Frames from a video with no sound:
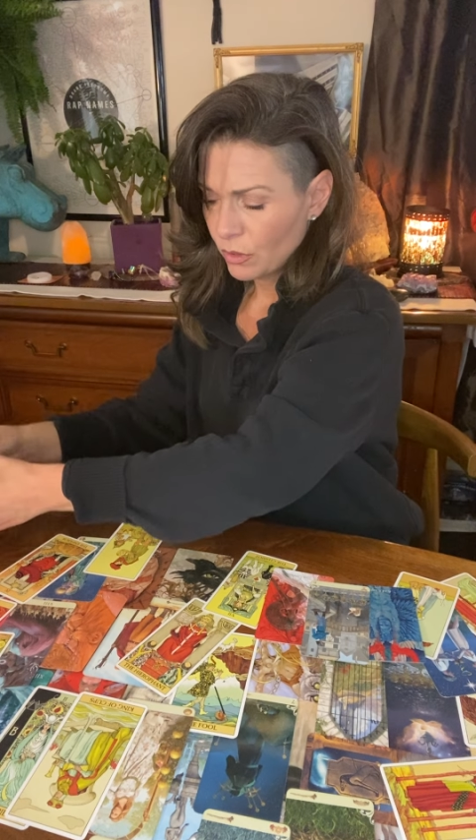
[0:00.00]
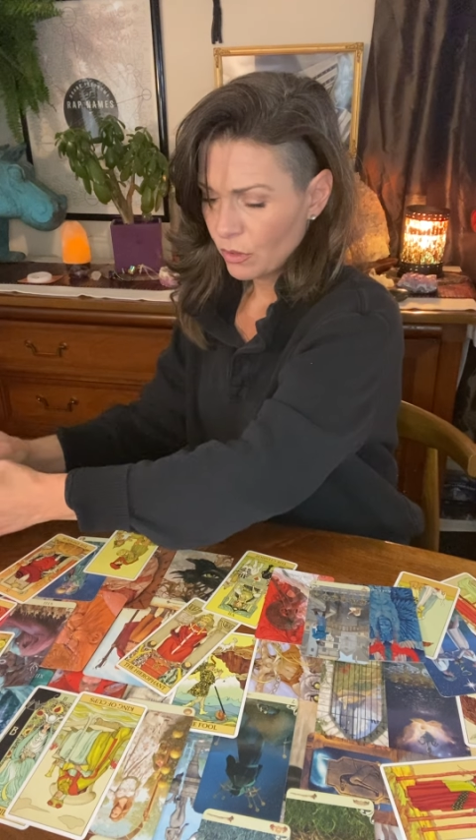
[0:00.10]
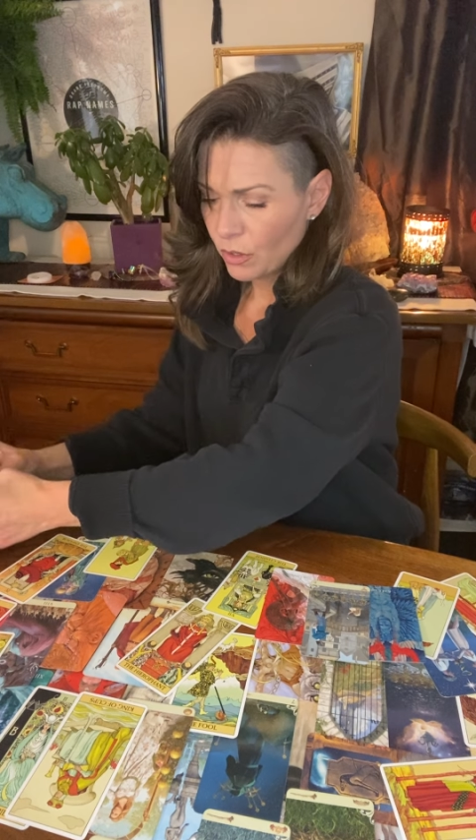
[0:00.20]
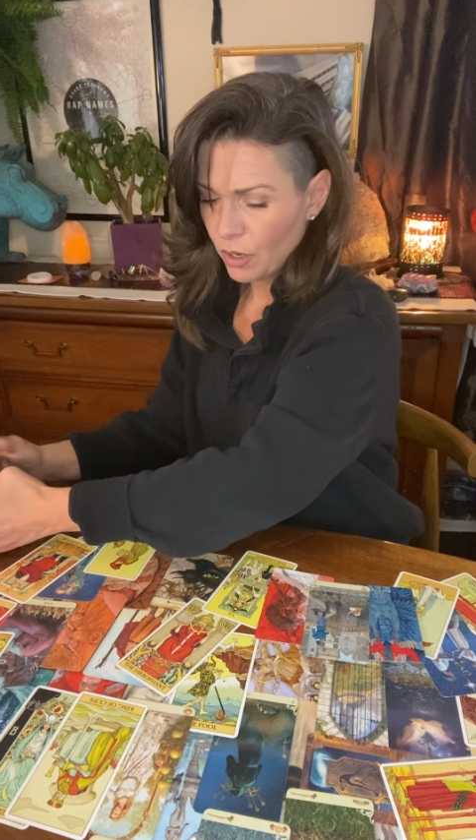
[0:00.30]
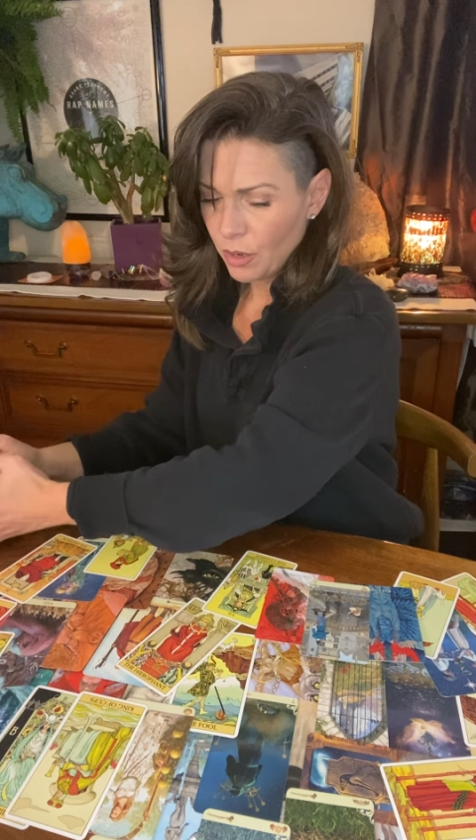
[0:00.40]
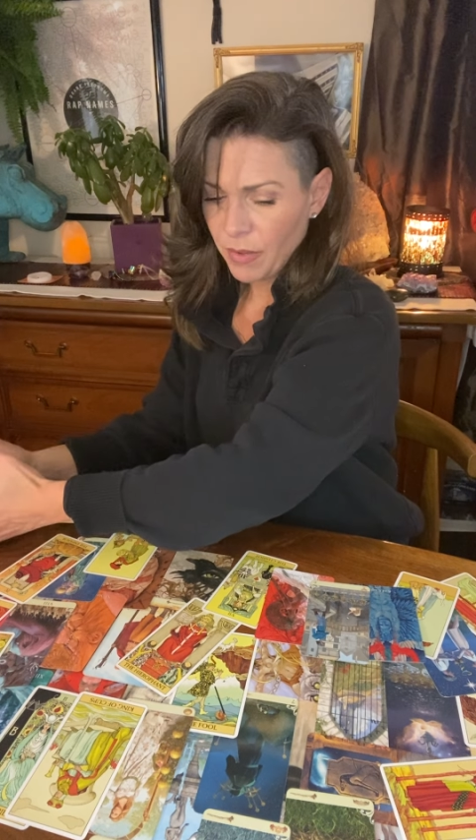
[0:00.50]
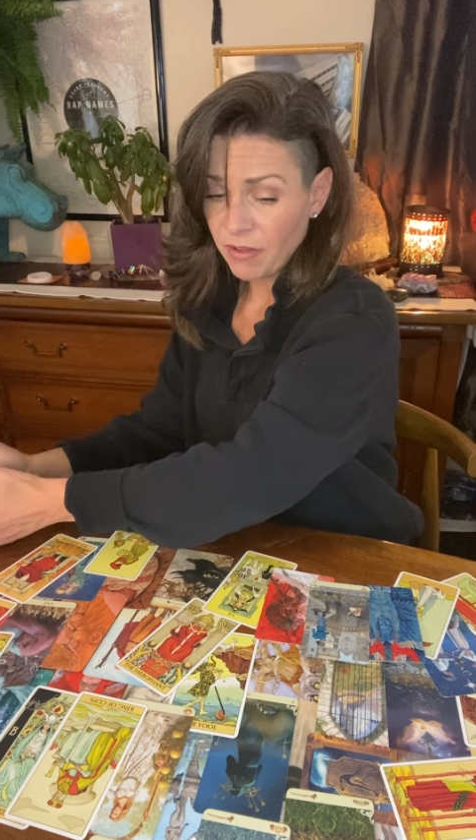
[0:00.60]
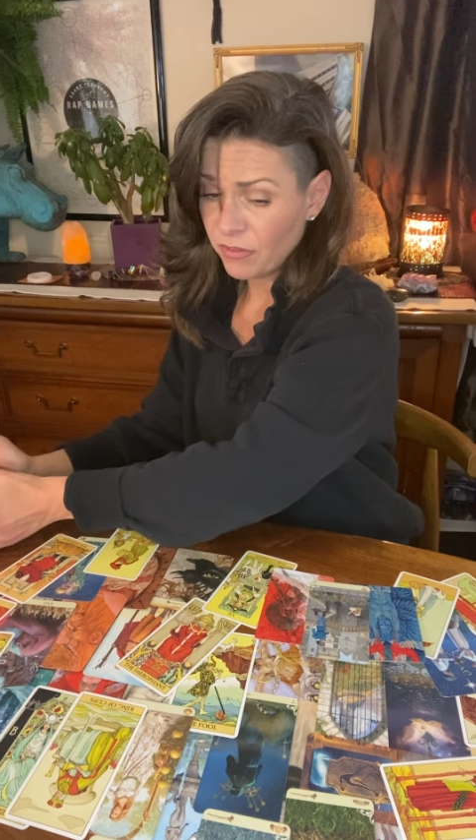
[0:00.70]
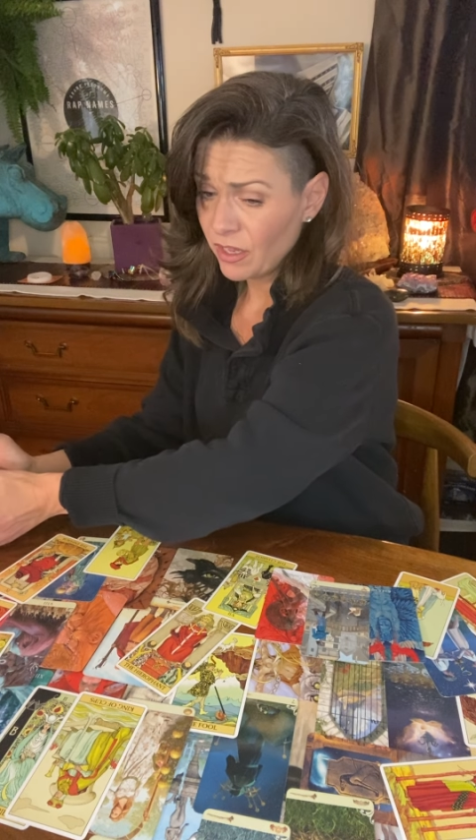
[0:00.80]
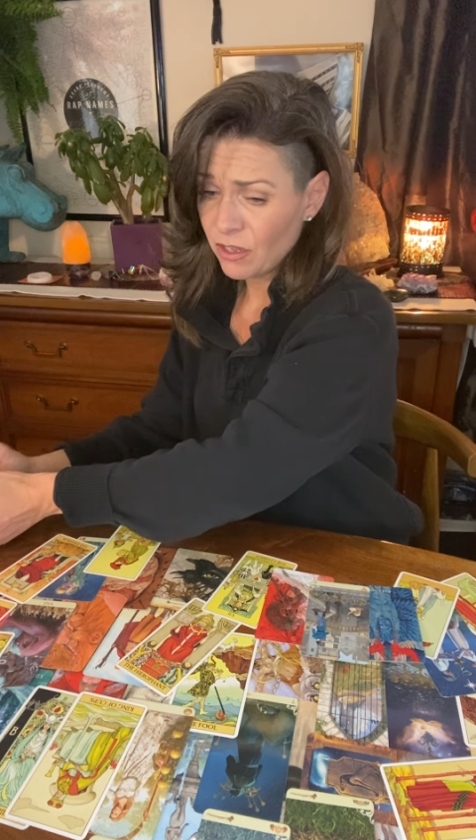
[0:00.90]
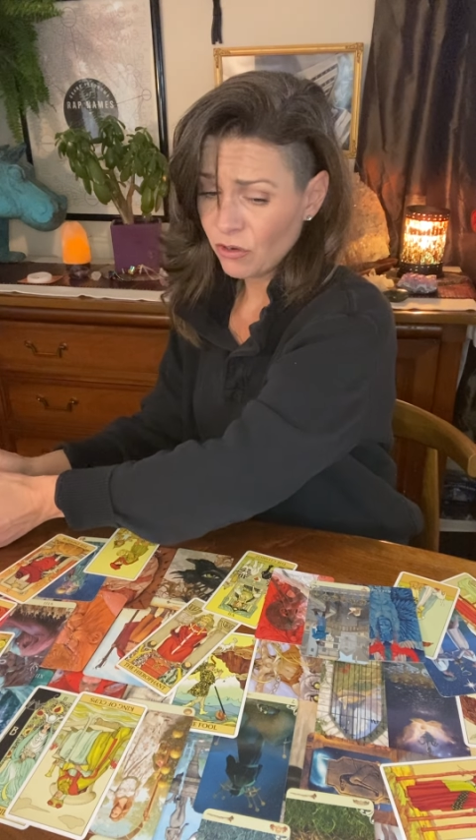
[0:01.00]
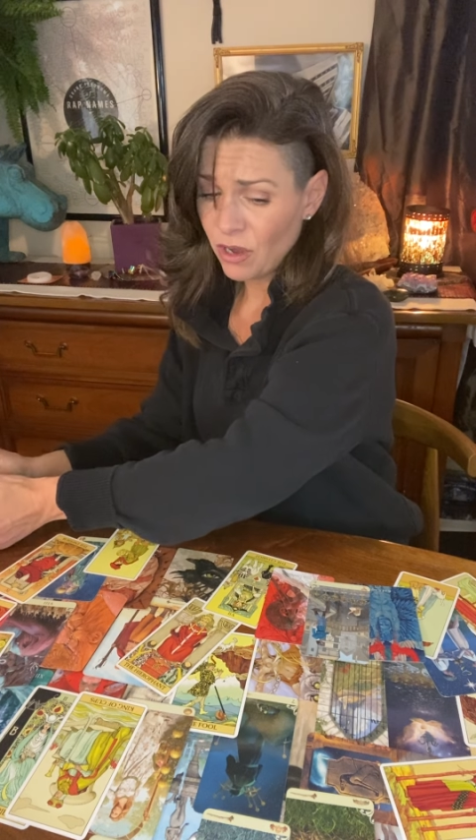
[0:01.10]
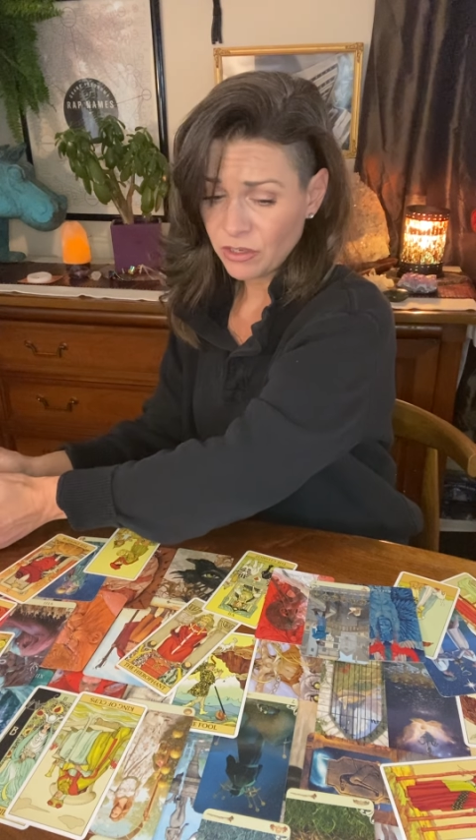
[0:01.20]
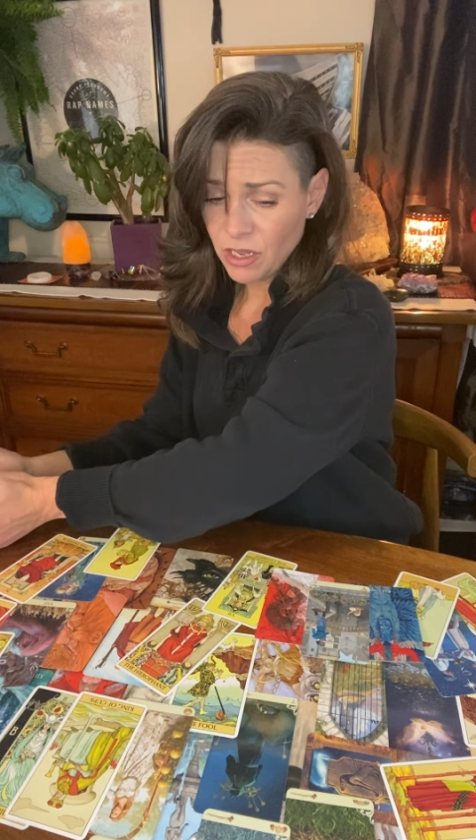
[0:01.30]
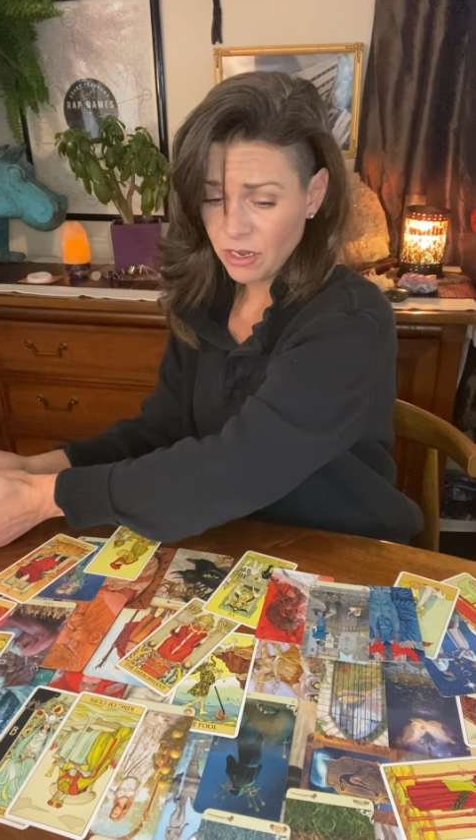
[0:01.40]
I feel like you're
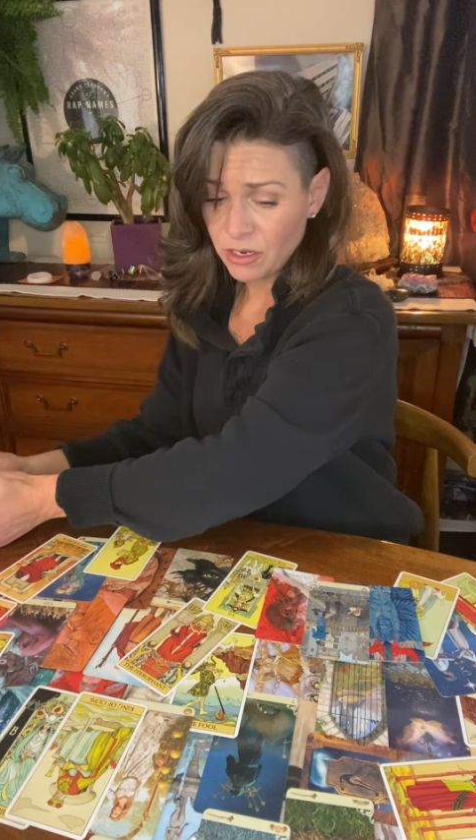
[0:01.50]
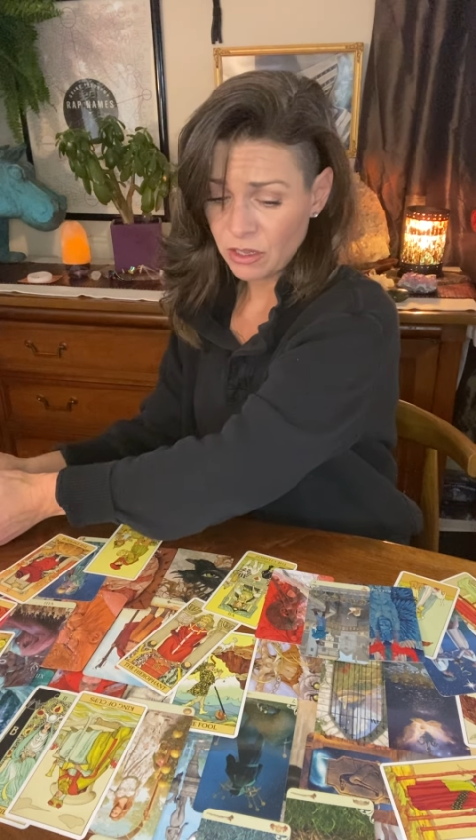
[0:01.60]
not talking